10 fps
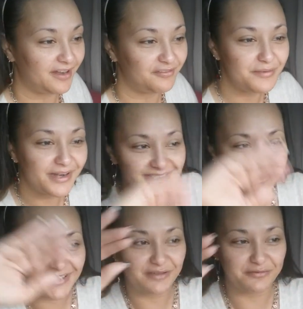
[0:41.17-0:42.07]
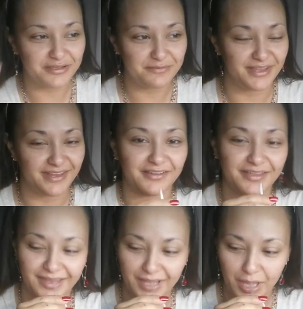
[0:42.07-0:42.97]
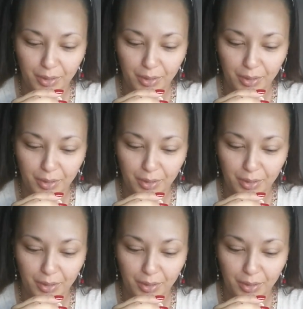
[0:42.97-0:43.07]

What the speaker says: Everybody sing it with me, okay?